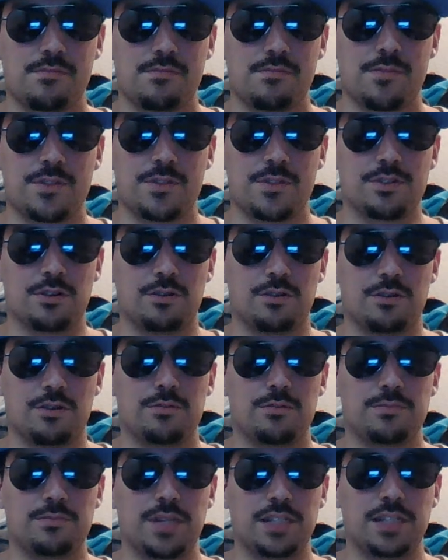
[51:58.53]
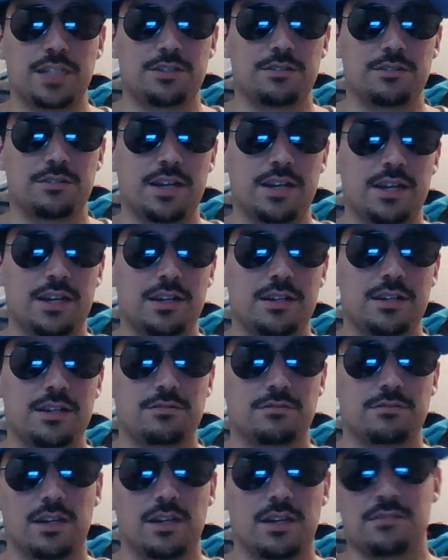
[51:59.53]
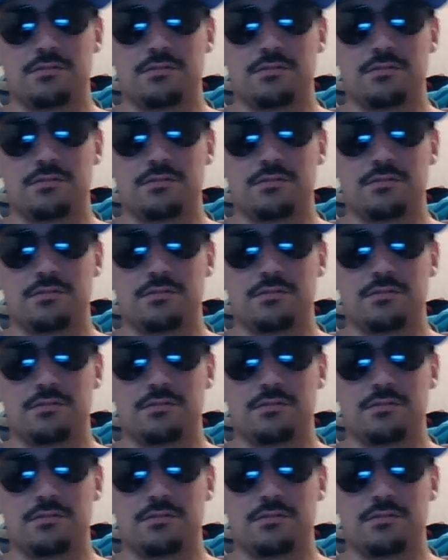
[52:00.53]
So Betch Correia, Ronda